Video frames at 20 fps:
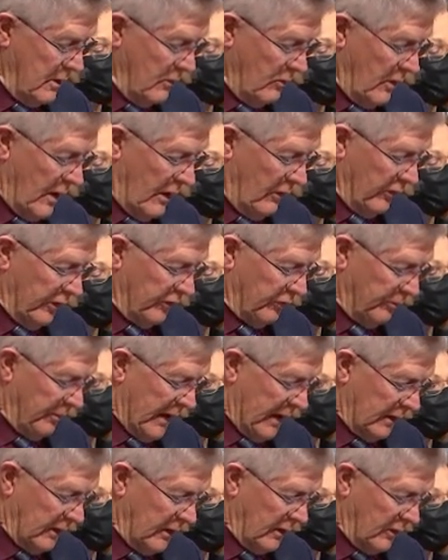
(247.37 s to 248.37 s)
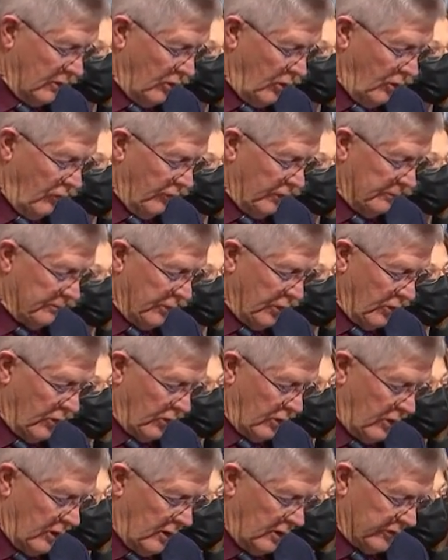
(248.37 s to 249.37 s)
while respecting COVID
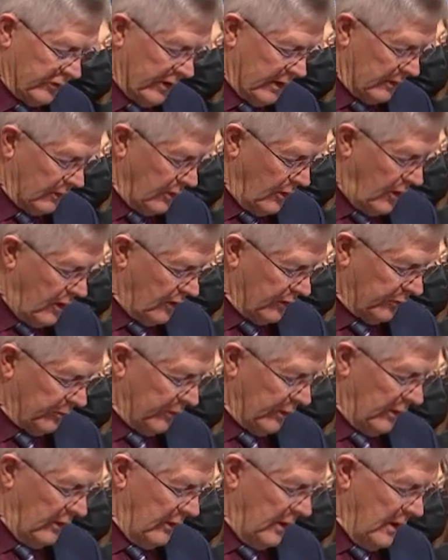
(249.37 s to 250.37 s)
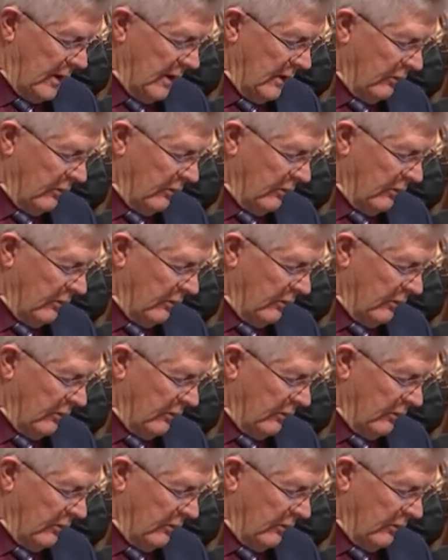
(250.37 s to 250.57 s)
protocols at the hospital,